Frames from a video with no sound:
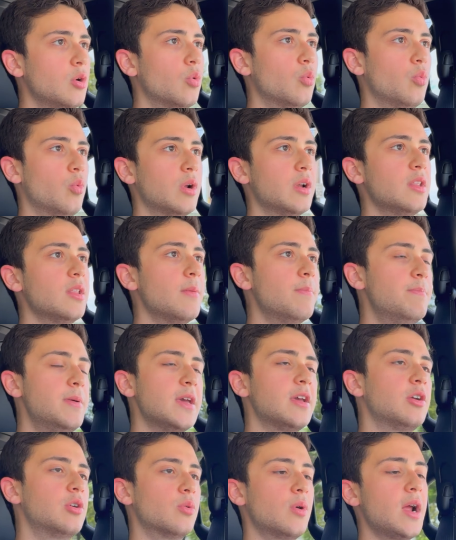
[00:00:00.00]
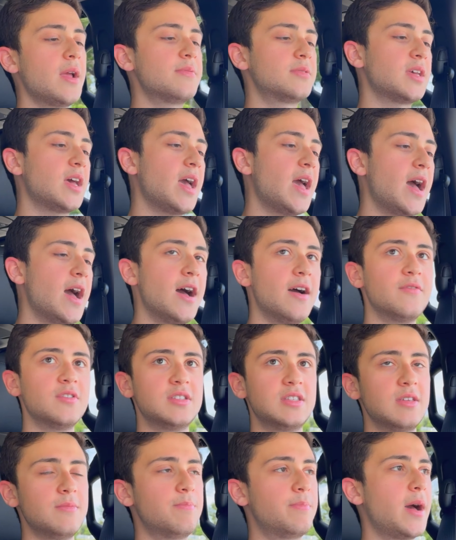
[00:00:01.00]
One of the big gripes I have is
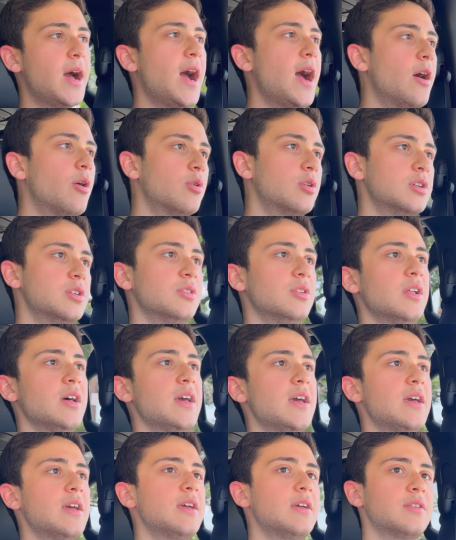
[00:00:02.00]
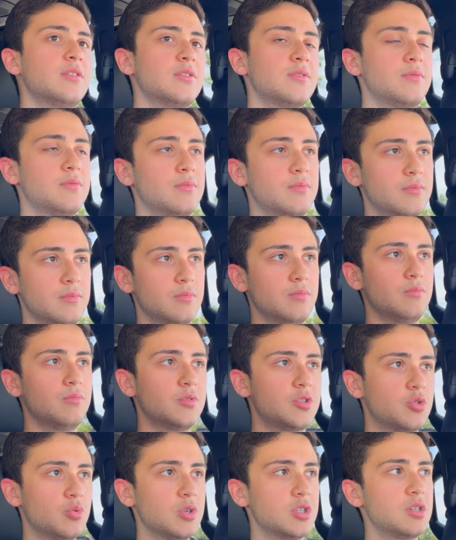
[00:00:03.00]
the power delay
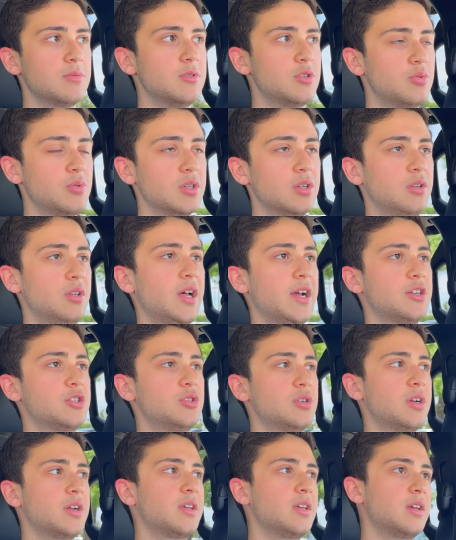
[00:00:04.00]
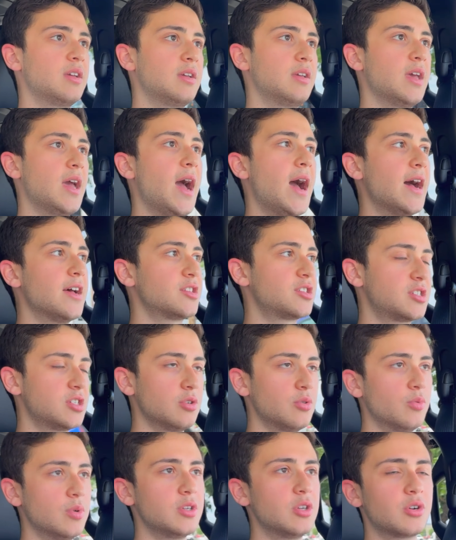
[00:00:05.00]
switching between electric and gas. So
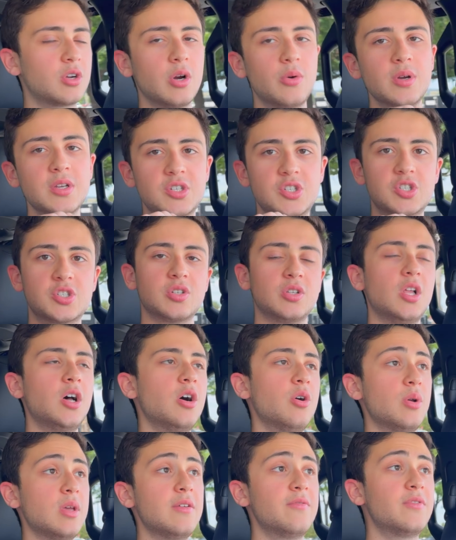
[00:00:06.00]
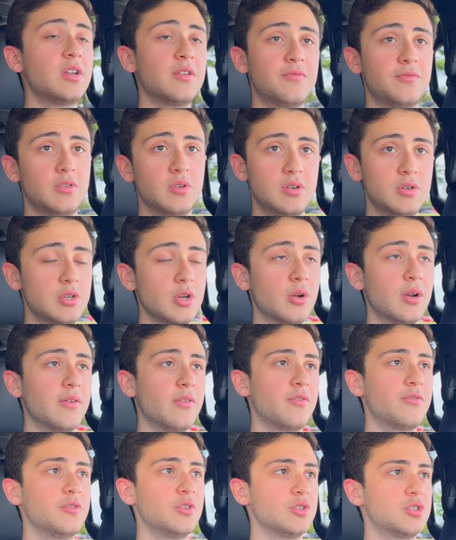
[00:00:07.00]
when you're going slow, even if you don't have a
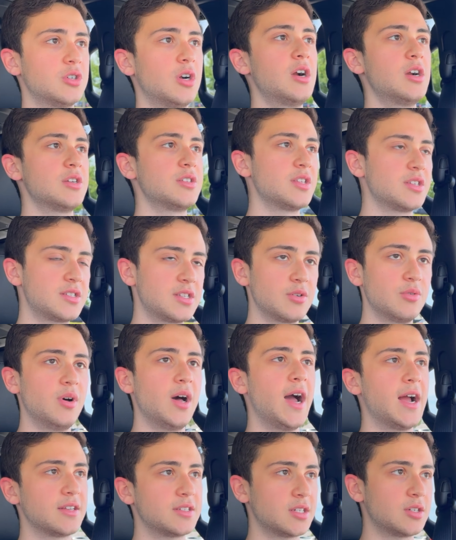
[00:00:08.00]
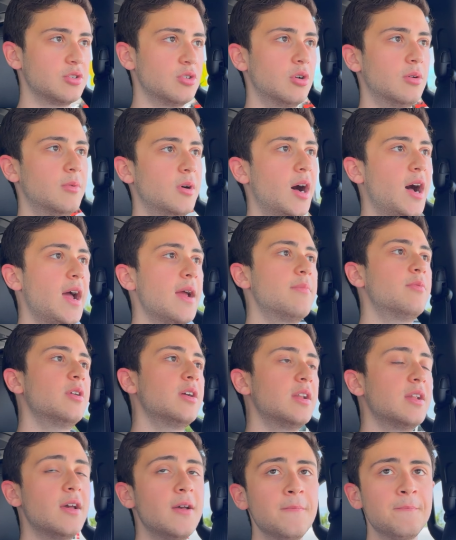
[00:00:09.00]
full charge, this thing will act like a normal
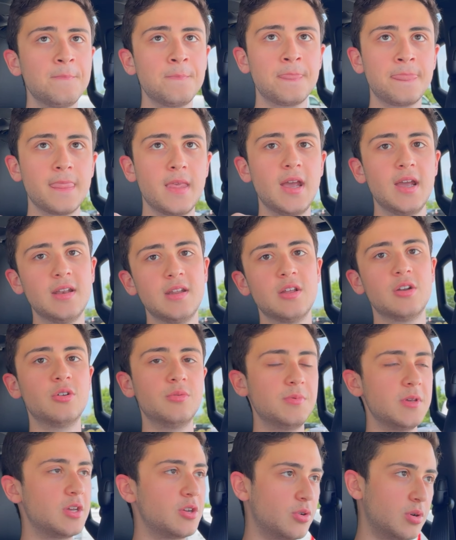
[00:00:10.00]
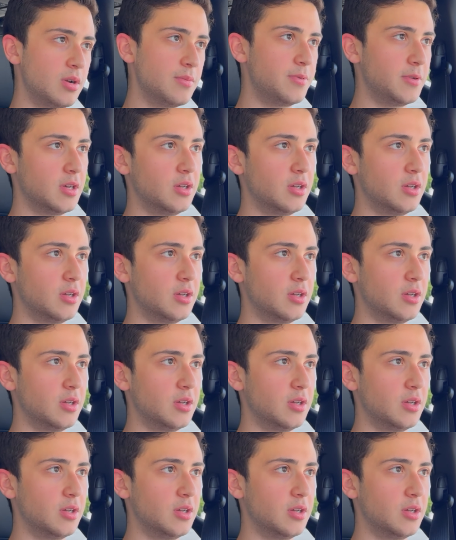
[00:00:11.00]
hybrid, and it'll be creeping